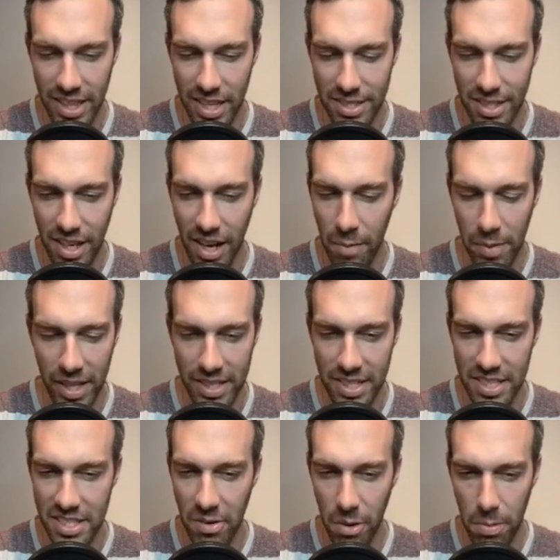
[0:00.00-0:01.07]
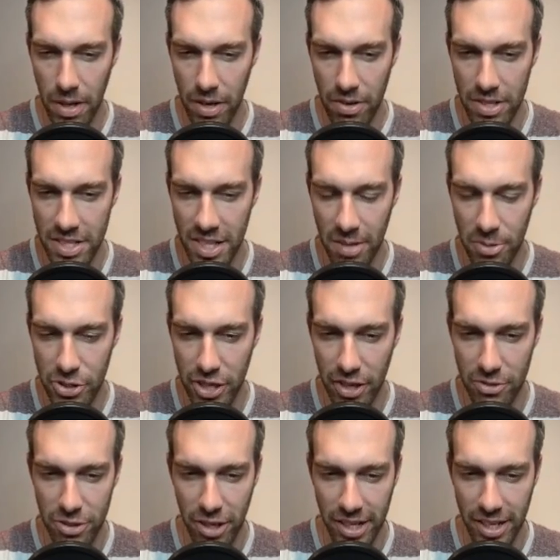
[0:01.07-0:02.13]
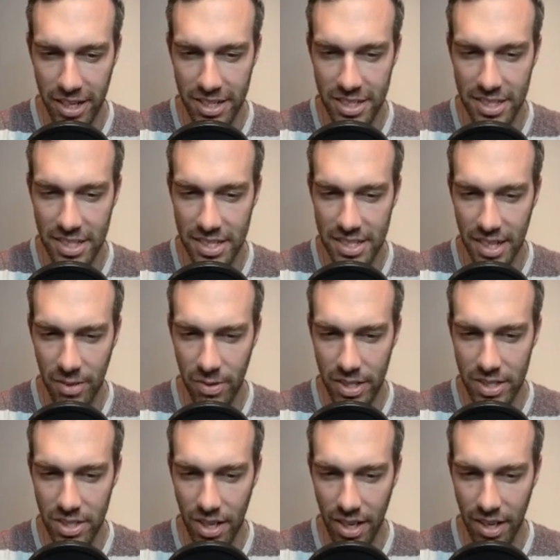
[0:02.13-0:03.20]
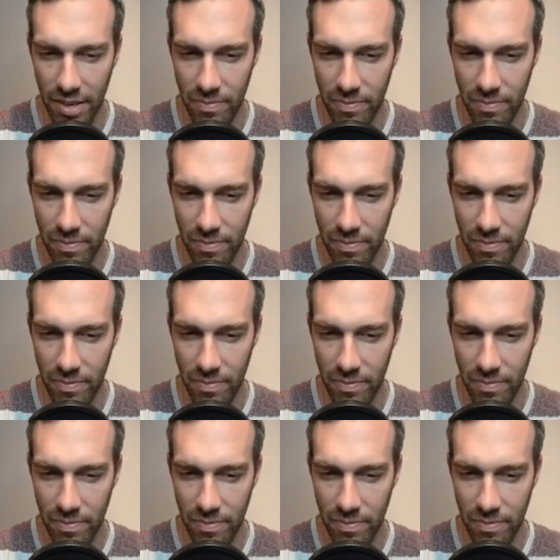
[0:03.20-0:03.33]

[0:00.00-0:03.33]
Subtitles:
And I'm like, did someone put out a team with Shadow Dragonite? Because it's the second one I saw.